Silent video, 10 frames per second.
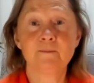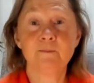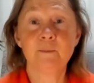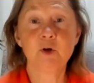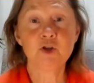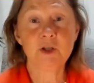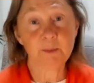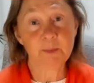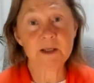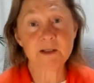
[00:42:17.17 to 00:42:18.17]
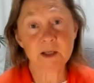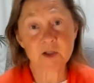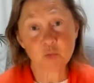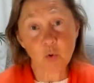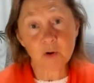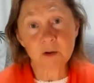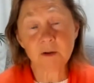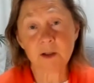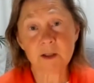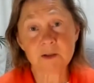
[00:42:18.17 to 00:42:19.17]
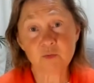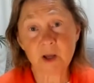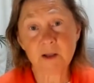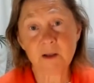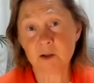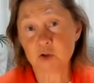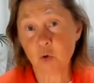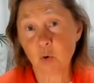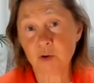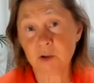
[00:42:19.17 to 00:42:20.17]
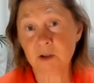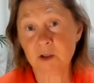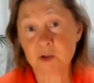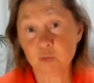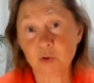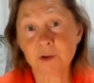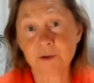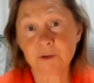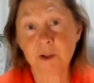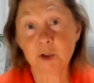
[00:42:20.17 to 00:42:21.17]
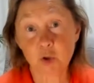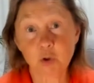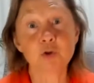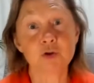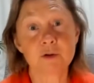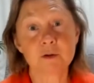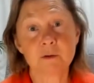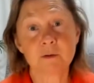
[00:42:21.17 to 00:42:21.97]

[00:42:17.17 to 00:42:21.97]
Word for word: because that place gets swollen and it's red and it's hot and it doesn't work and it mm -hmm. hurts.